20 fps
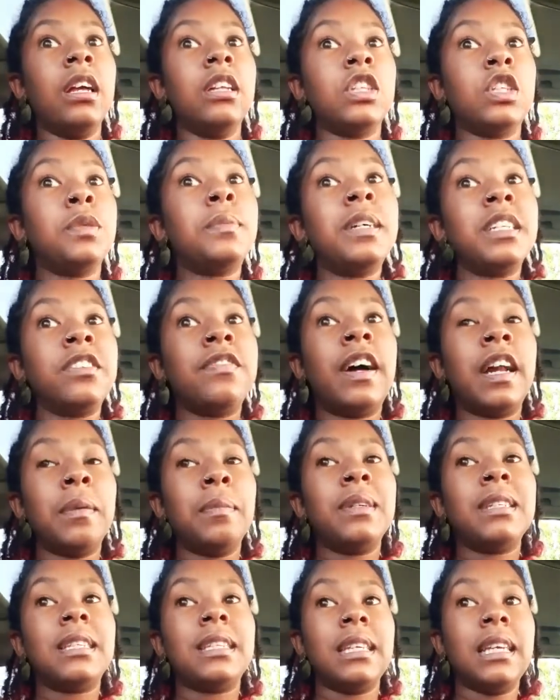too much
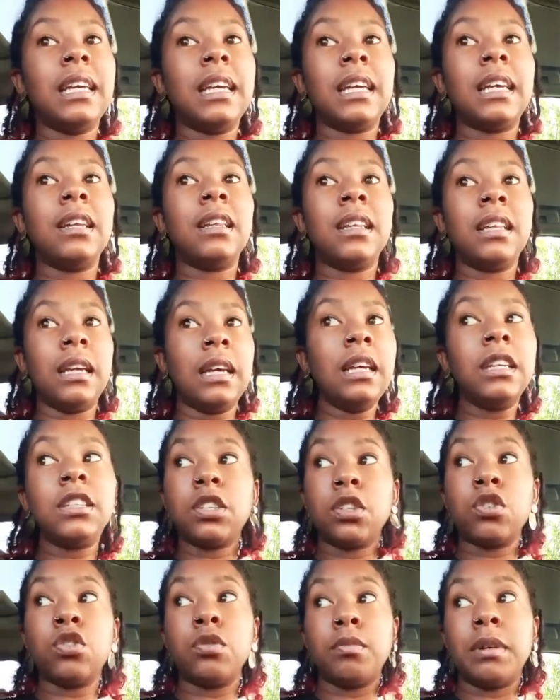vitamin C can lead
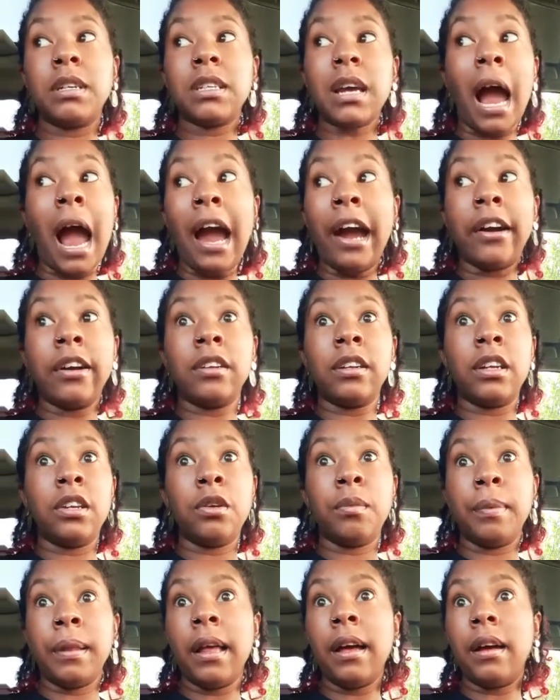to too much iron in
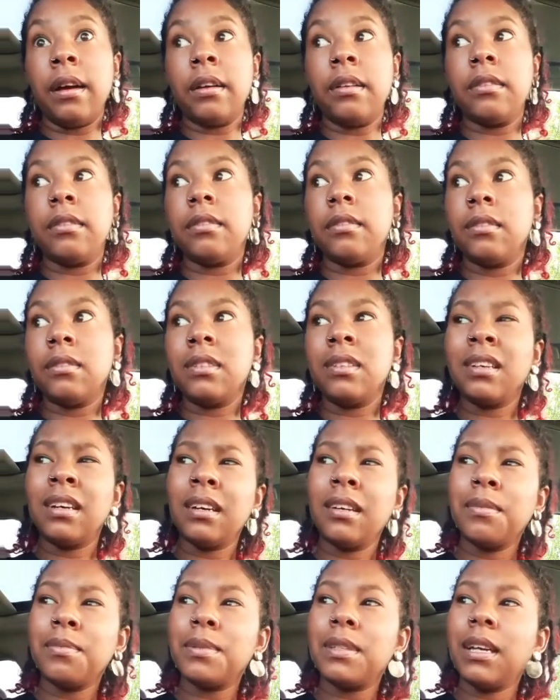your blood. You get
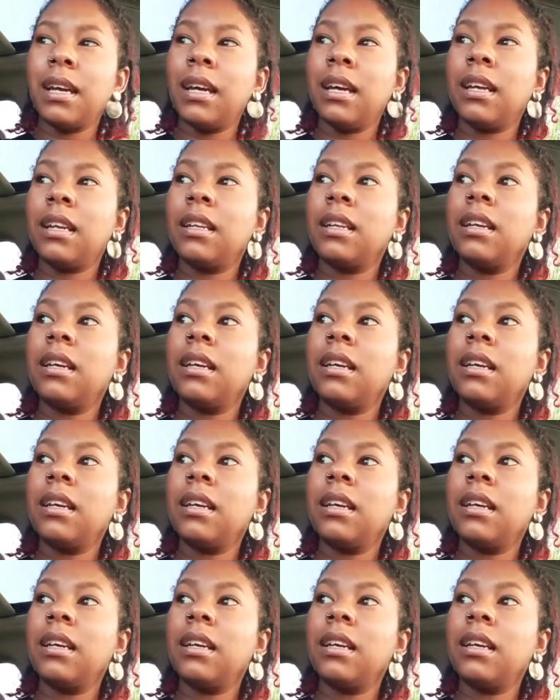what I'm saying?